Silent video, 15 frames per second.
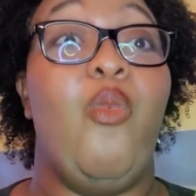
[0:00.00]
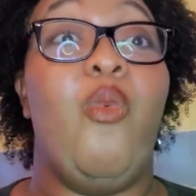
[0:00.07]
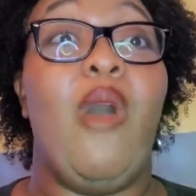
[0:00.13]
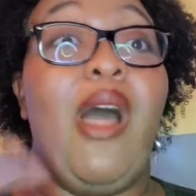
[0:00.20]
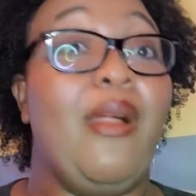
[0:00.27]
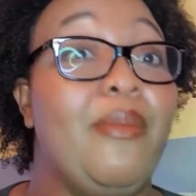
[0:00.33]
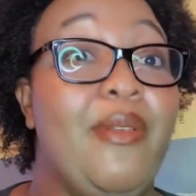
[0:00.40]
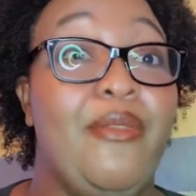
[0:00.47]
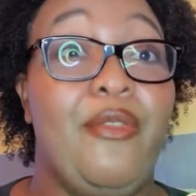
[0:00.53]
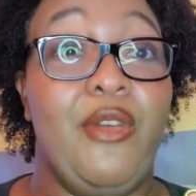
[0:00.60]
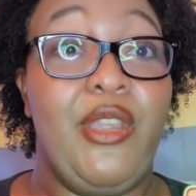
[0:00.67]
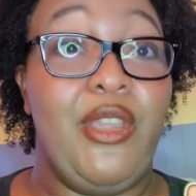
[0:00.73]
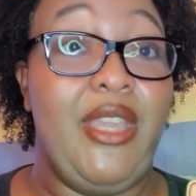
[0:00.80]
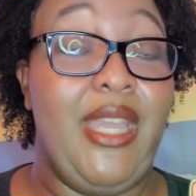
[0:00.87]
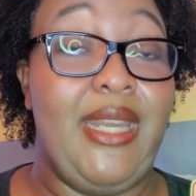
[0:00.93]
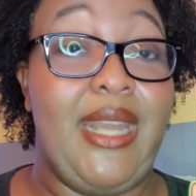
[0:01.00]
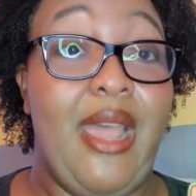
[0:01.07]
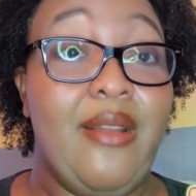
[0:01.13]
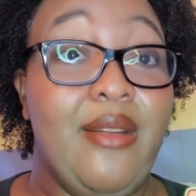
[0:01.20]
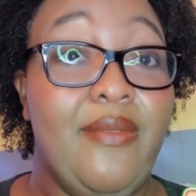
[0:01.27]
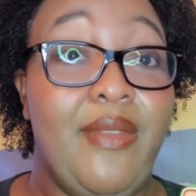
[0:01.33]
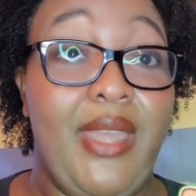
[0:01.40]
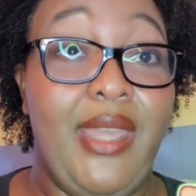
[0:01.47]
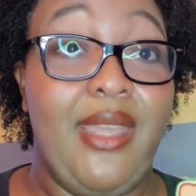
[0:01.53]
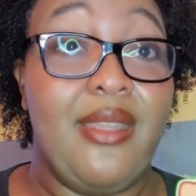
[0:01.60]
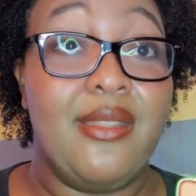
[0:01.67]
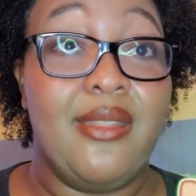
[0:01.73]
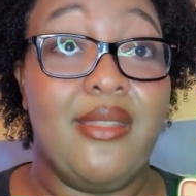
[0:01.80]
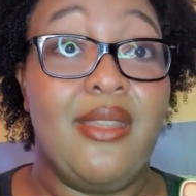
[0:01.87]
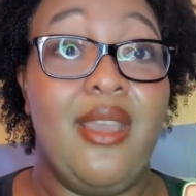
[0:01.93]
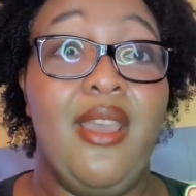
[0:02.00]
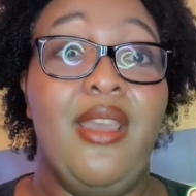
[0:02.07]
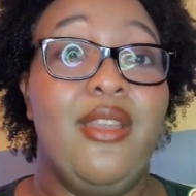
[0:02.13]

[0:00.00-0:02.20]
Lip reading: well before you get down to Vegas.